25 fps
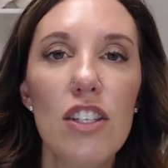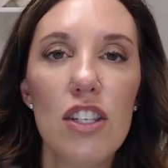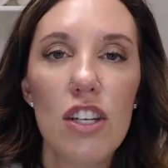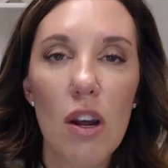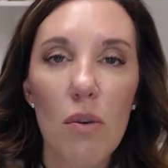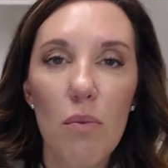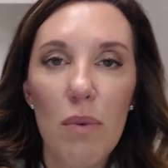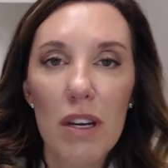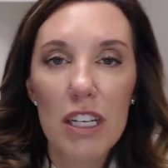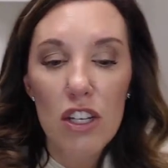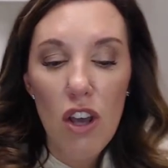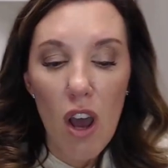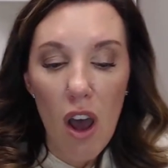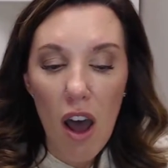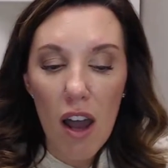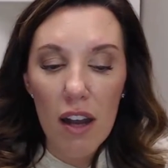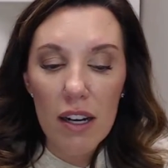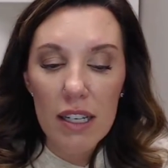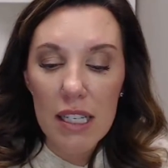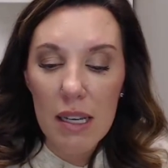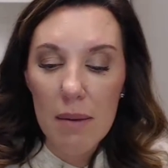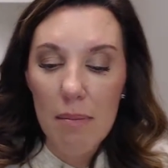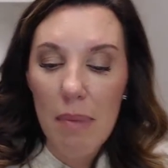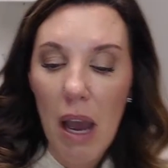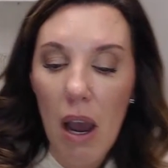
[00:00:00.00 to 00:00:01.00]
Stone, we
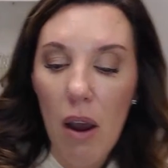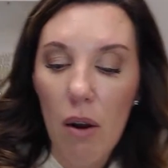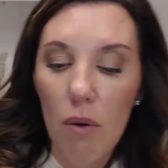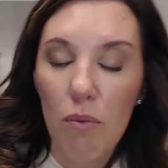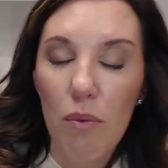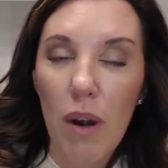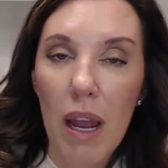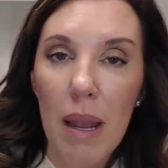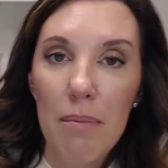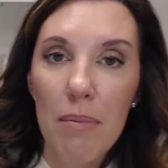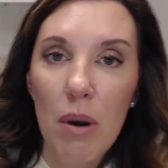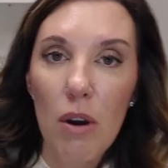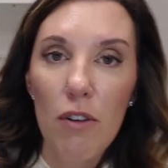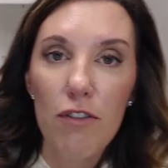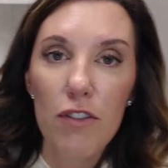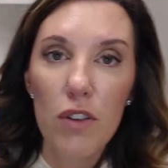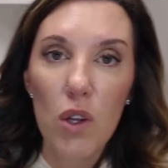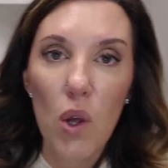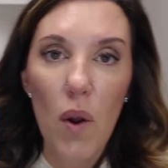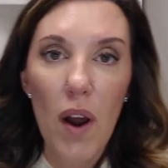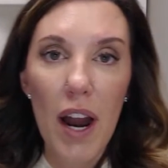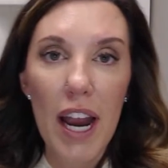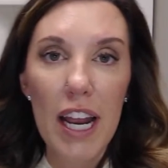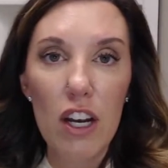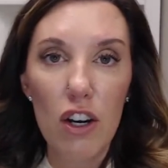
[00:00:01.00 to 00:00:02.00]
talked about rainbow
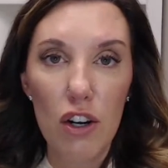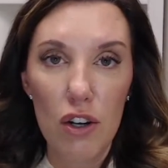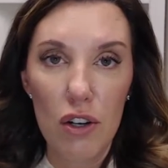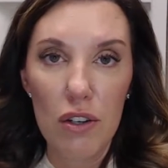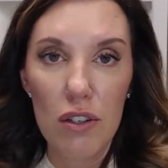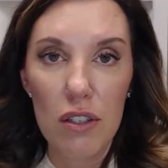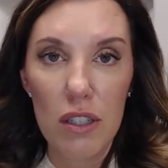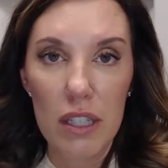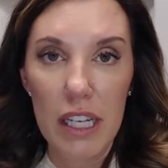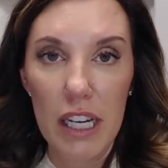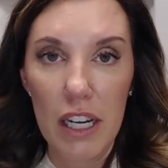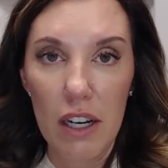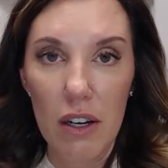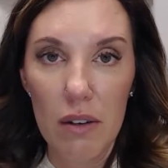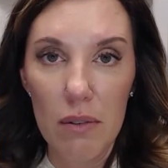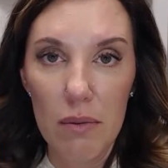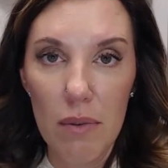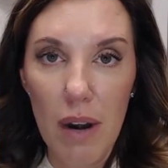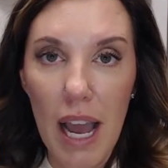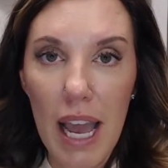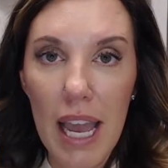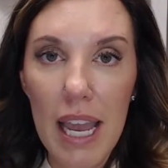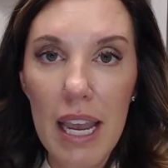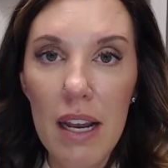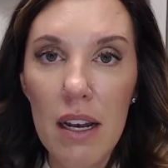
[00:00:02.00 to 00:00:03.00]
fluorite earlier,
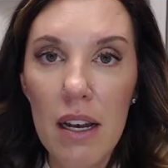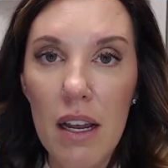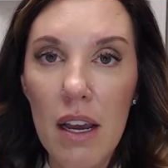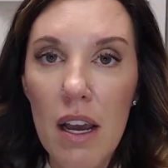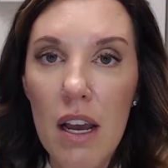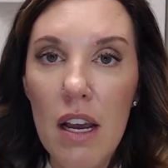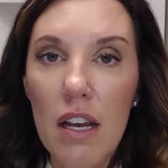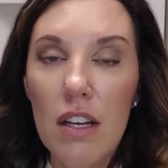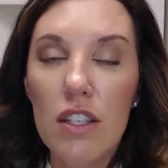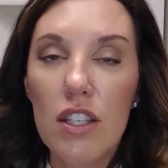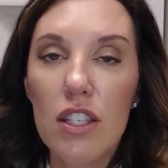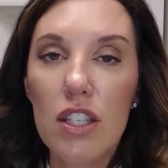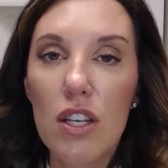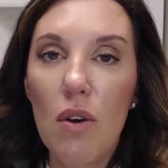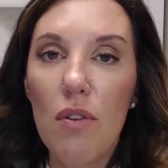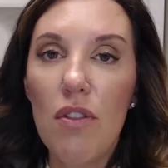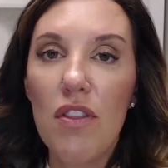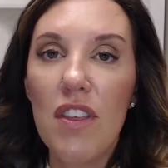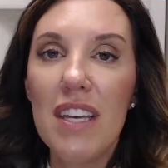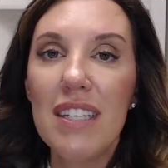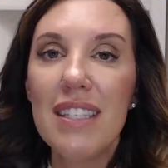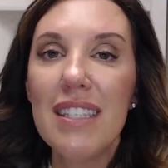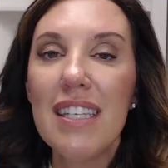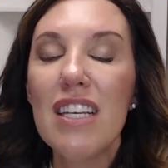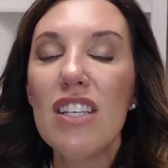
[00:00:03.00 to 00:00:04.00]
right? So
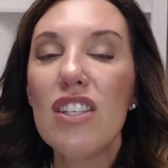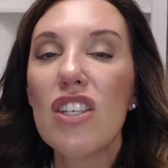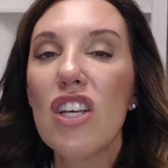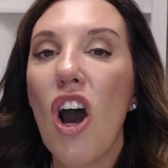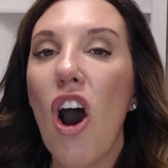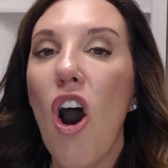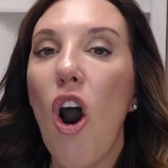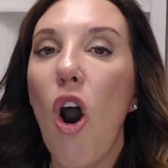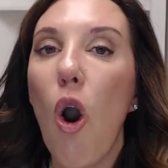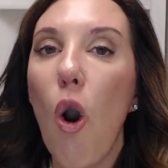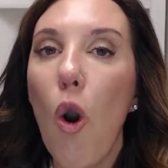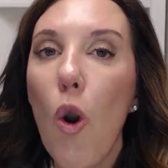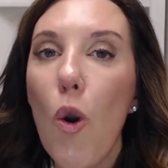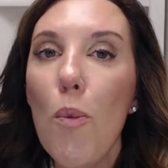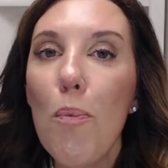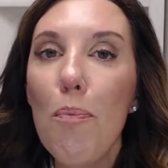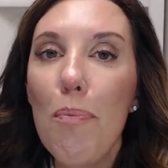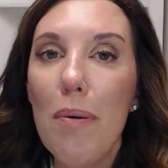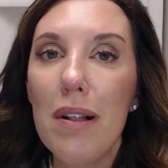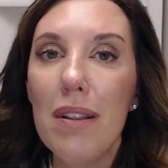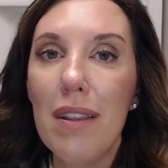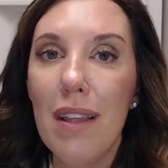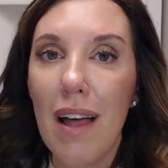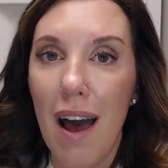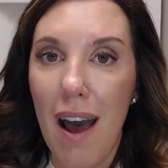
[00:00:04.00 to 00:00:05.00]
this is
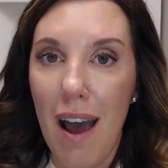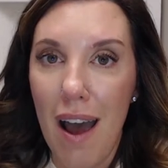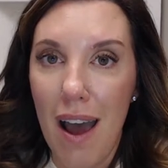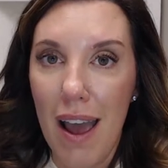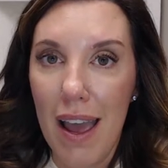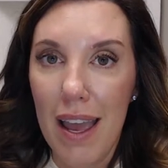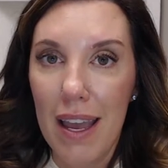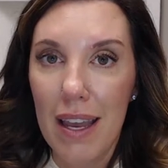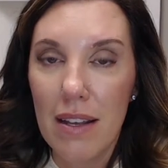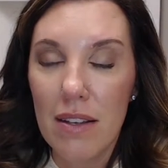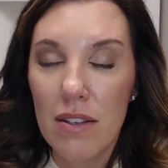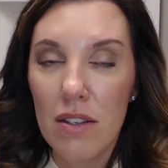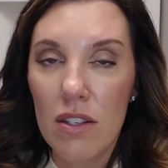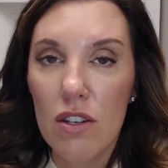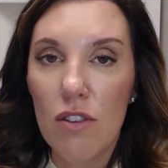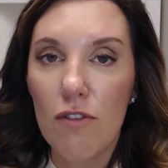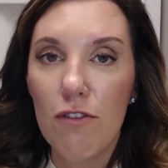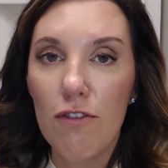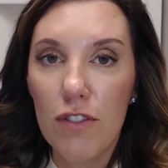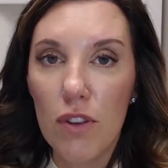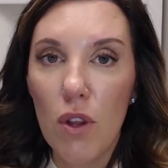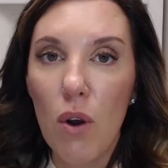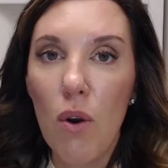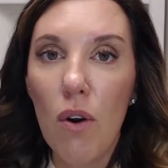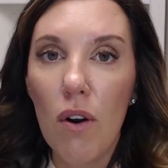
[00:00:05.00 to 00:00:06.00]
opalized
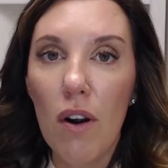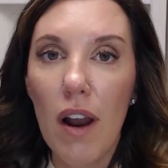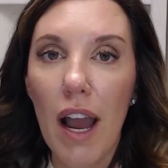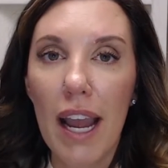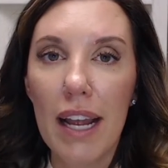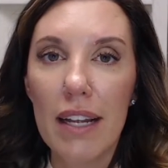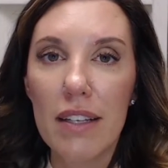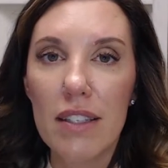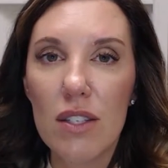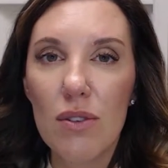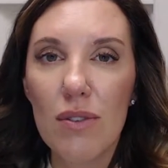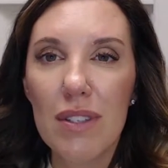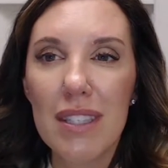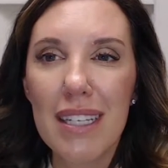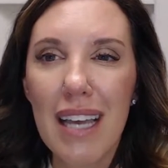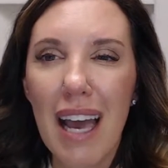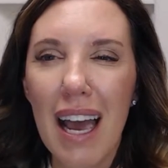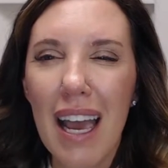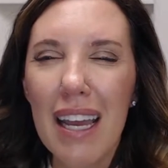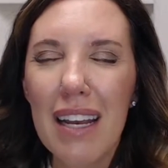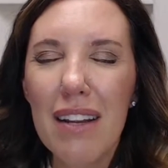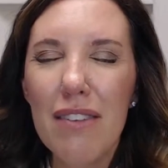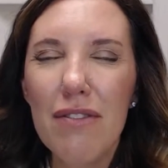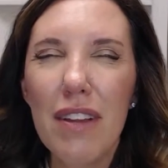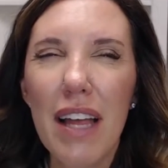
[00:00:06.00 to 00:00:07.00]
fluorite. So it's
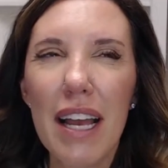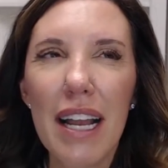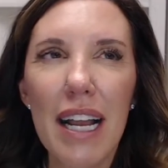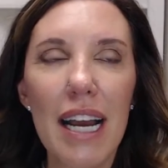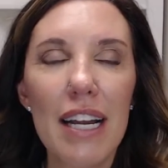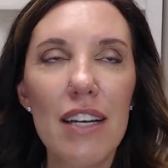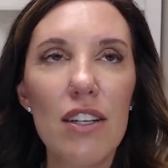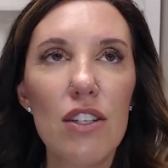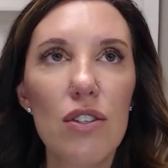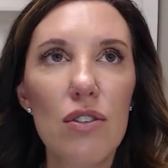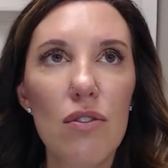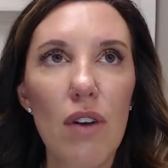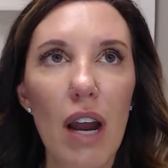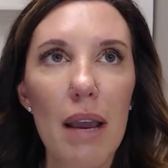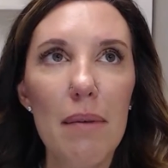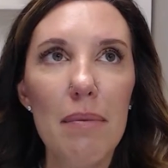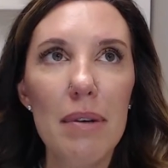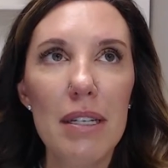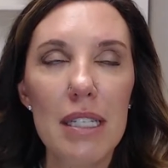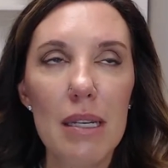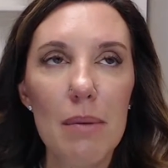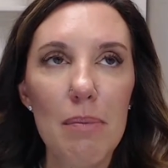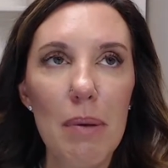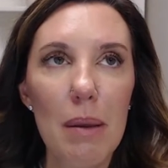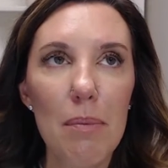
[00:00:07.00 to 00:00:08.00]
kind of like, I describe
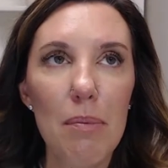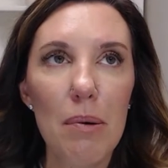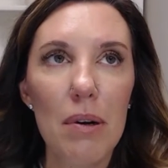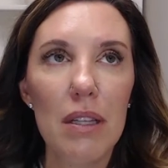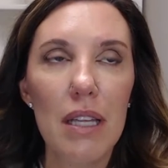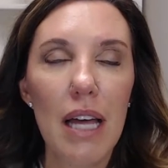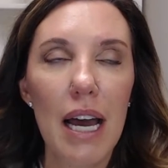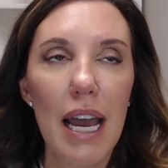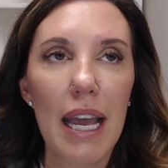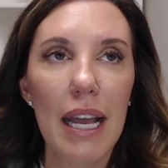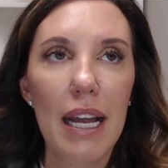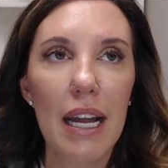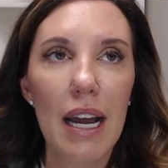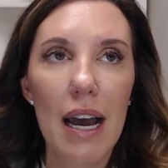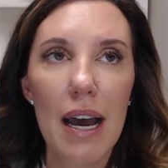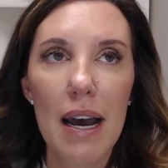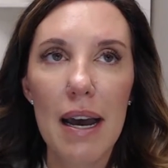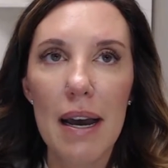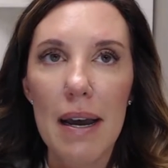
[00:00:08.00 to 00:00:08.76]
it to people like,